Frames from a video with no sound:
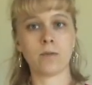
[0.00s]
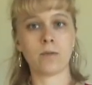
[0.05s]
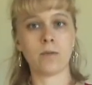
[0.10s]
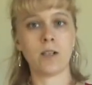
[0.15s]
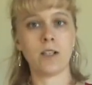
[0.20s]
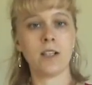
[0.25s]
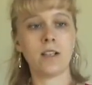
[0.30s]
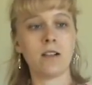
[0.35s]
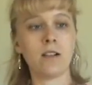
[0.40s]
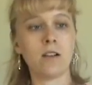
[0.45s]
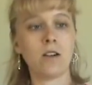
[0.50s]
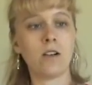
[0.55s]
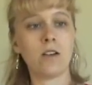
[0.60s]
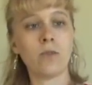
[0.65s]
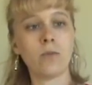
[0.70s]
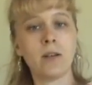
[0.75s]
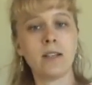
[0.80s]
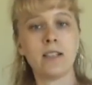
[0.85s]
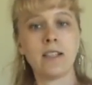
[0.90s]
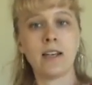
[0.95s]
run it
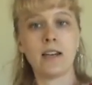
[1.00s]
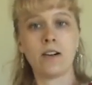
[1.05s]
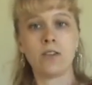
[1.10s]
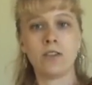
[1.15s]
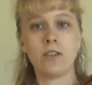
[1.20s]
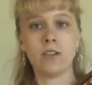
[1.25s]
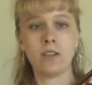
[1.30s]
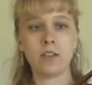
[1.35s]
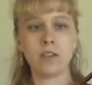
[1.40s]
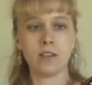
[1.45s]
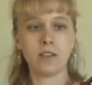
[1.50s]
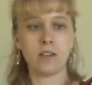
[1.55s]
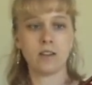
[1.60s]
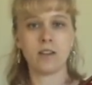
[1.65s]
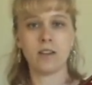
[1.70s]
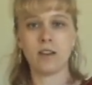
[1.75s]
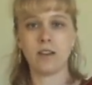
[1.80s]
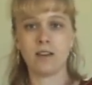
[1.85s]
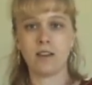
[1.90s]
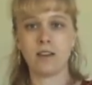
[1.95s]
all the way down
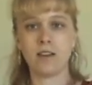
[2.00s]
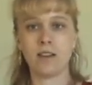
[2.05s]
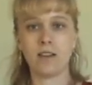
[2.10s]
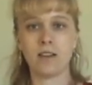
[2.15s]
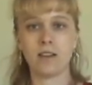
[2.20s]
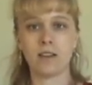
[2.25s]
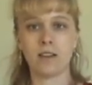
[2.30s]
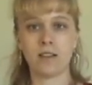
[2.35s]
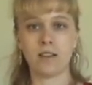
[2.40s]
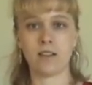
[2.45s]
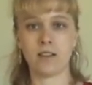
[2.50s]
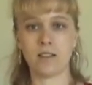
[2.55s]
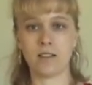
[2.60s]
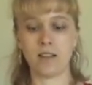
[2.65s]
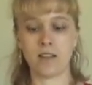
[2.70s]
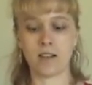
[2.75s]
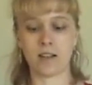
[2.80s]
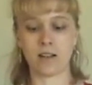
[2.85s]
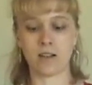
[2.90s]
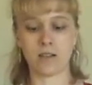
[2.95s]
the
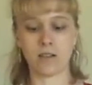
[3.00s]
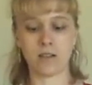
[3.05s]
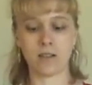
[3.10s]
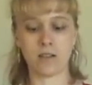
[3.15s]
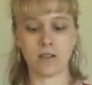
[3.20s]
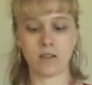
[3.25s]
stick.